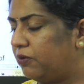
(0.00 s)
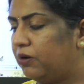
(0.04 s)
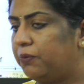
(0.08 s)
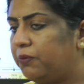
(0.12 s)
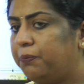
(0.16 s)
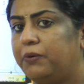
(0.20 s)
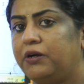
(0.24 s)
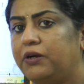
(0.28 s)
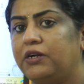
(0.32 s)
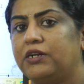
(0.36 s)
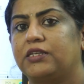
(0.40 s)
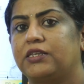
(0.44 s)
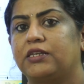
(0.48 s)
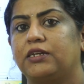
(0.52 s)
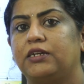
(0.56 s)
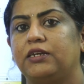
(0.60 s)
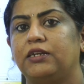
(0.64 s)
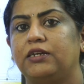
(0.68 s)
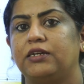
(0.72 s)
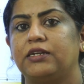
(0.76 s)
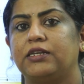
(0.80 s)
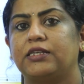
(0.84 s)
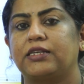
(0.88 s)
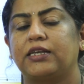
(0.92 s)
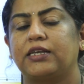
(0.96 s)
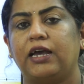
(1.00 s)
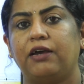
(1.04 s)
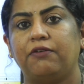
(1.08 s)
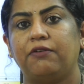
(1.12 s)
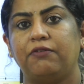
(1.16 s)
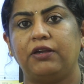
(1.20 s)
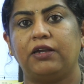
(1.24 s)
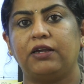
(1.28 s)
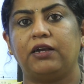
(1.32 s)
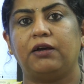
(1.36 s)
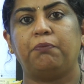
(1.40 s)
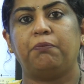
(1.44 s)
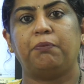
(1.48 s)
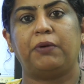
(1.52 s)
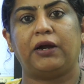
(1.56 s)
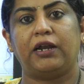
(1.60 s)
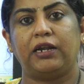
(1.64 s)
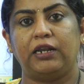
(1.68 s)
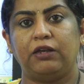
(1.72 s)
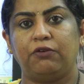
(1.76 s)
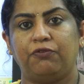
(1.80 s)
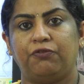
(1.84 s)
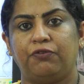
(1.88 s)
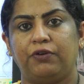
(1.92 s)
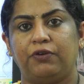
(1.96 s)
person is having a
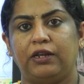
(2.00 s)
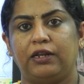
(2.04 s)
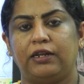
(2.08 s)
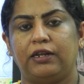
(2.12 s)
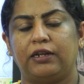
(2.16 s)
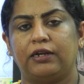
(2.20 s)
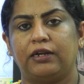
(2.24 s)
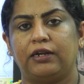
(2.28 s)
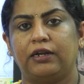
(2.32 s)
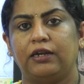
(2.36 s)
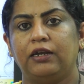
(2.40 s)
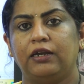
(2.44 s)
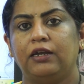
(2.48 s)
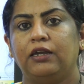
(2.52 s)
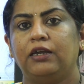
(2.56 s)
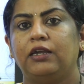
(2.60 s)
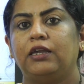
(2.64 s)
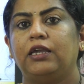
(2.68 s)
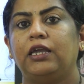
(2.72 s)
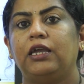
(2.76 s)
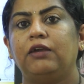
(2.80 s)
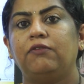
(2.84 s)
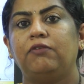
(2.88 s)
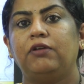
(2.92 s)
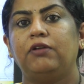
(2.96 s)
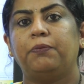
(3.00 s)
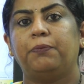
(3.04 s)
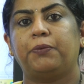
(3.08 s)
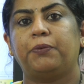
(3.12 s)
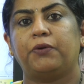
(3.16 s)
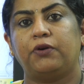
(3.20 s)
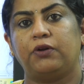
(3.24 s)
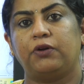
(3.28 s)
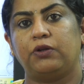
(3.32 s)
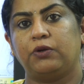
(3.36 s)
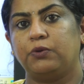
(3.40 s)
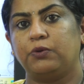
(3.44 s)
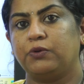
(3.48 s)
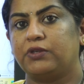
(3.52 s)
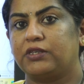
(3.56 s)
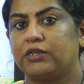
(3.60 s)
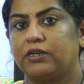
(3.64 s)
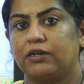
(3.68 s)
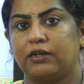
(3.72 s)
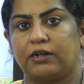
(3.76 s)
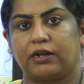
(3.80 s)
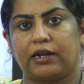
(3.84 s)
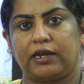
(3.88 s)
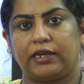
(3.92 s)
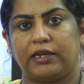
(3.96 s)
paddy field, he will produce
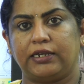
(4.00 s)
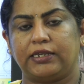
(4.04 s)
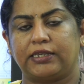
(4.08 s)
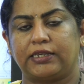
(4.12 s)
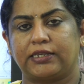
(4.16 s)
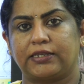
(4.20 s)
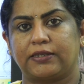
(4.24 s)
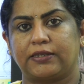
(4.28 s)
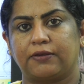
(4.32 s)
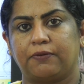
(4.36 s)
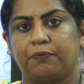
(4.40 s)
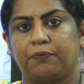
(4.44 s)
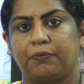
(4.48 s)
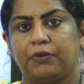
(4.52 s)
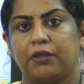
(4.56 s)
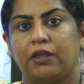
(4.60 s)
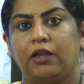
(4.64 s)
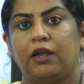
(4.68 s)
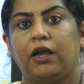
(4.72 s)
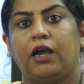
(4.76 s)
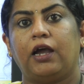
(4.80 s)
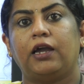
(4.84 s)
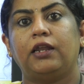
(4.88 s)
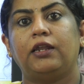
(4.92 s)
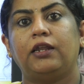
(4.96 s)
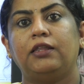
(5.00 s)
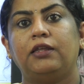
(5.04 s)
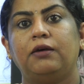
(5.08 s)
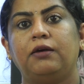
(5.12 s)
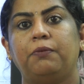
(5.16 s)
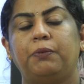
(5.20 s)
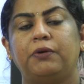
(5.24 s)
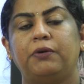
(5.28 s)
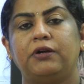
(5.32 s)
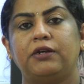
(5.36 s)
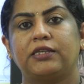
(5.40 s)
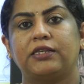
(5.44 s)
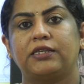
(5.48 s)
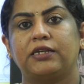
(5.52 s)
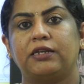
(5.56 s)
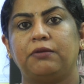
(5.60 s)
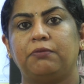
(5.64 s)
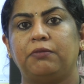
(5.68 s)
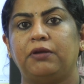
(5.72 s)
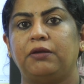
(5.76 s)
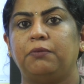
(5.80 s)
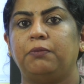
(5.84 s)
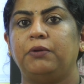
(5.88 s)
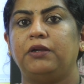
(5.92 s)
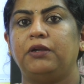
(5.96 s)
rice. Another person
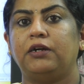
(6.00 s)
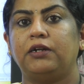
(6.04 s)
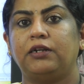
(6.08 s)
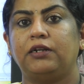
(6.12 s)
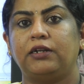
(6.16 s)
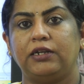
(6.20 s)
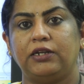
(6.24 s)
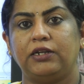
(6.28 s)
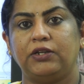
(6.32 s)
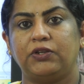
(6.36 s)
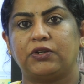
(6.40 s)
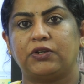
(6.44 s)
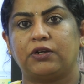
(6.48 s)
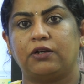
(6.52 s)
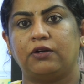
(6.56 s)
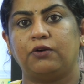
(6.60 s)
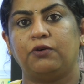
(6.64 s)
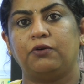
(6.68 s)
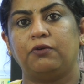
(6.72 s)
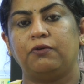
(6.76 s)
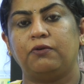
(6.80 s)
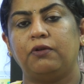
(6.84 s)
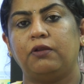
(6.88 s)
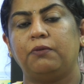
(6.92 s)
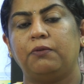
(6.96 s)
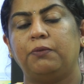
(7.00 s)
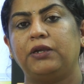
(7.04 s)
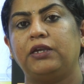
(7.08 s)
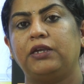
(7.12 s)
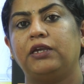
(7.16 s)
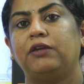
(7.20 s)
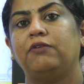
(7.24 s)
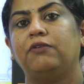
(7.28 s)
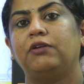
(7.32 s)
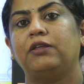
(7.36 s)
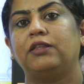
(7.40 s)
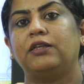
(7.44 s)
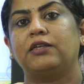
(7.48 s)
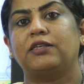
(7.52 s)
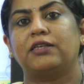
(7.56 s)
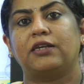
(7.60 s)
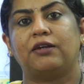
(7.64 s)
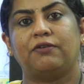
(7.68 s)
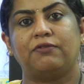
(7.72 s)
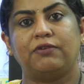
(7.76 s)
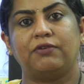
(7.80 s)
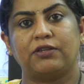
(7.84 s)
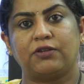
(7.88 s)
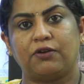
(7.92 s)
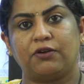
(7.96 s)
may be a teacher who will be giving the
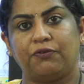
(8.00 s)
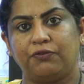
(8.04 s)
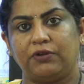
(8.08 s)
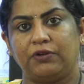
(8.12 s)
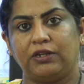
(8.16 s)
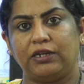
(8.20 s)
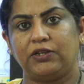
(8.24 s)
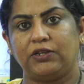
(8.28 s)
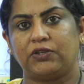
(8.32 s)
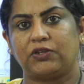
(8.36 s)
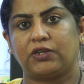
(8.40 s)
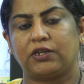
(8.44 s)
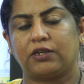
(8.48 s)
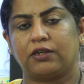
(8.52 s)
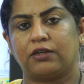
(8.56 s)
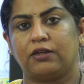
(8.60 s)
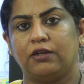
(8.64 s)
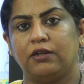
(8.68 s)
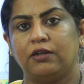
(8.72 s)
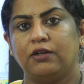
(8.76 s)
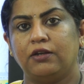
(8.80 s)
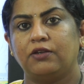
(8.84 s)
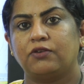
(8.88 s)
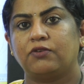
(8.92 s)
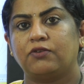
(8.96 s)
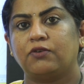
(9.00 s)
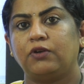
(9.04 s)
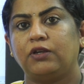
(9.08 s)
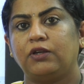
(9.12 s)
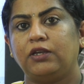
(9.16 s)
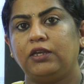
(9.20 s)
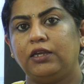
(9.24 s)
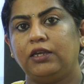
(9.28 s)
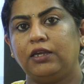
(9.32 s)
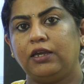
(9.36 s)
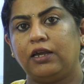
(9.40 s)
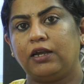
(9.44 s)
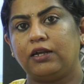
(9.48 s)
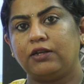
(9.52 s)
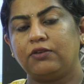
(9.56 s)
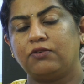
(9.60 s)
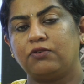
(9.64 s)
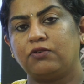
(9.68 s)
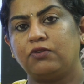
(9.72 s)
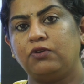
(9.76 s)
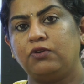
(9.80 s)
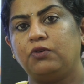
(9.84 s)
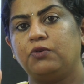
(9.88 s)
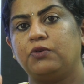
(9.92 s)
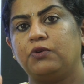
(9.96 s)
service of teaching. So he has
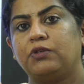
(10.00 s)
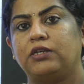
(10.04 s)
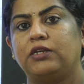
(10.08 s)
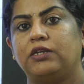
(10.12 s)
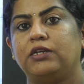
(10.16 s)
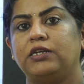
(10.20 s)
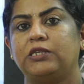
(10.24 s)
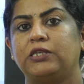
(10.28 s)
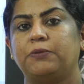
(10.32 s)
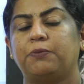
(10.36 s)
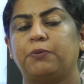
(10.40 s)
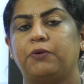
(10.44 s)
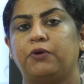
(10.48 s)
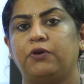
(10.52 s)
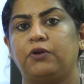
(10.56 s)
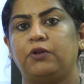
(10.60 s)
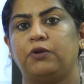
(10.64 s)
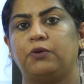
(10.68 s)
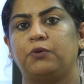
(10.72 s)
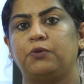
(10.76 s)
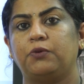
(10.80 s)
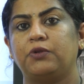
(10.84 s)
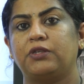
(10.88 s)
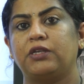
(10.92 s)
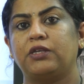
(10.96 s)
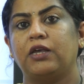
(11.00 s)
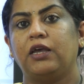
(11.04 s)
to use his produce